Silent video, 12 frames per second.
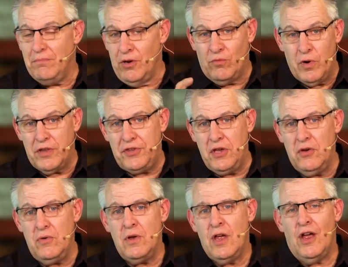But with
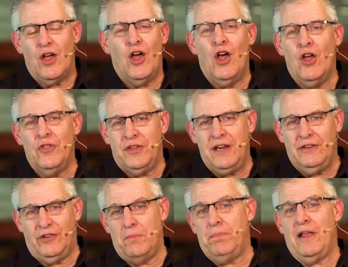you, all
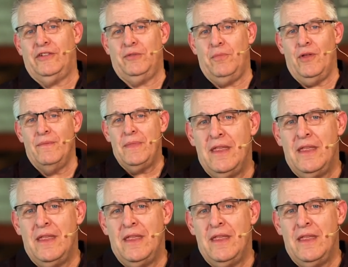things are possible.